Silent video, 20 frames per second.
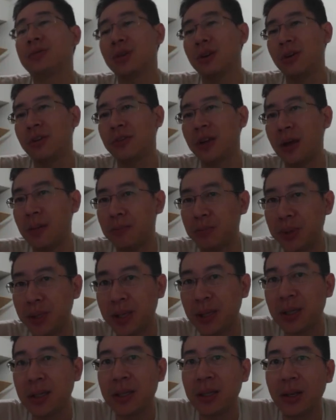of
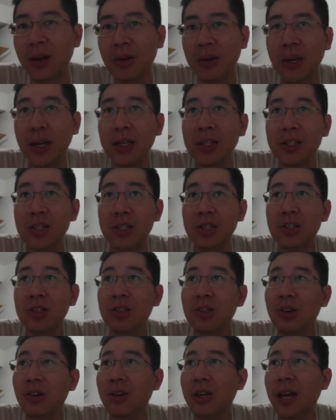MP. Okay, just
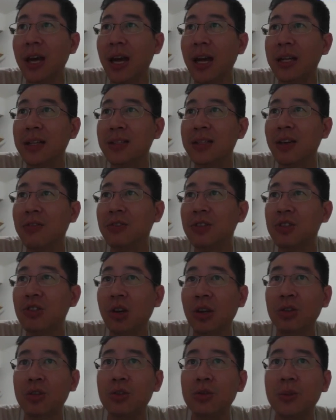look at
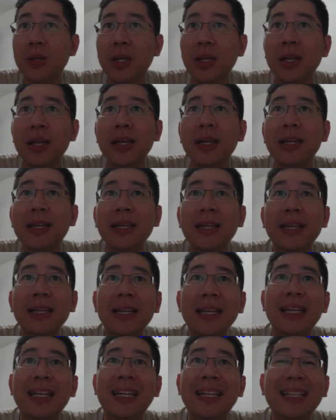Self-Destruct 2B.
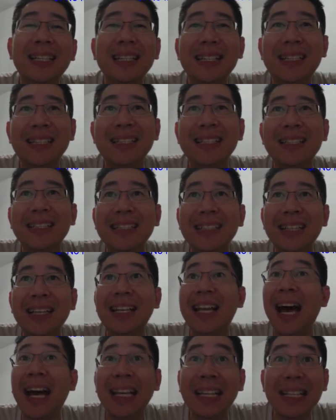It needs
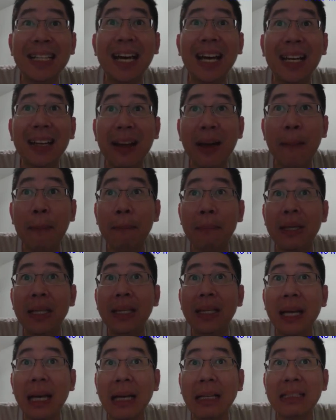99 MP,
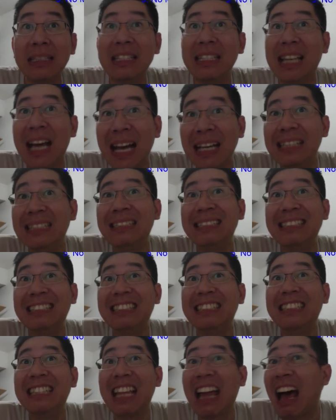guys.
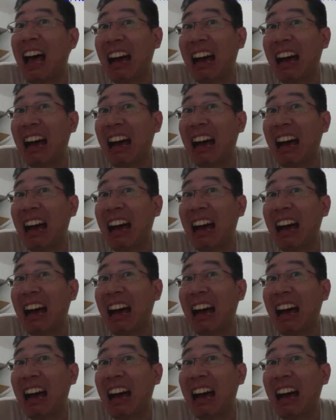99.